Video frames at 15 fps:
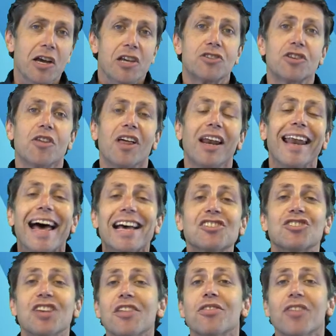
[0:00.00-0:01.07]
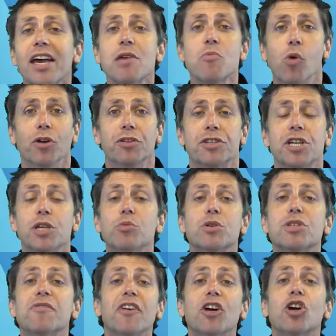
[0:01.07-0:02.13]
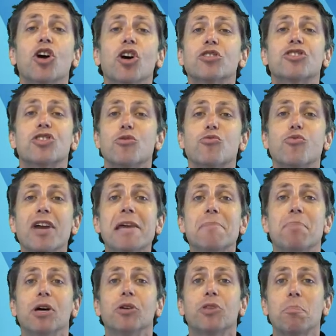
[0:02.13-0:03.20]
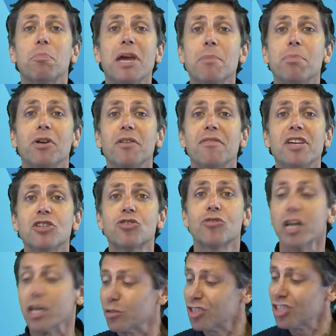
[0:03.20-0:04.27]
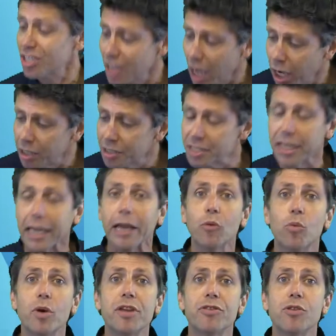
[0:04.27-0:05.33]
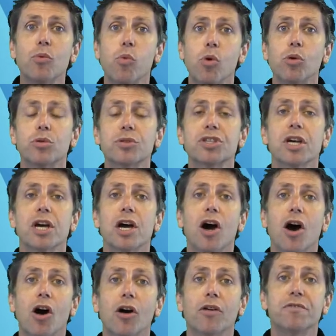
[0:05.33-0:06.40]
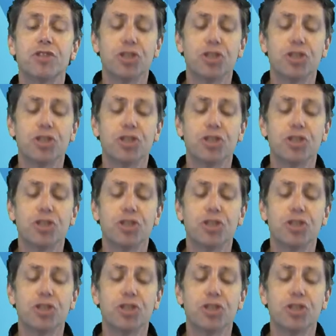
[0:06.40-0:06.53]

So the last thing they wanted was for God to rebuild the people of Israel, starting with the walls of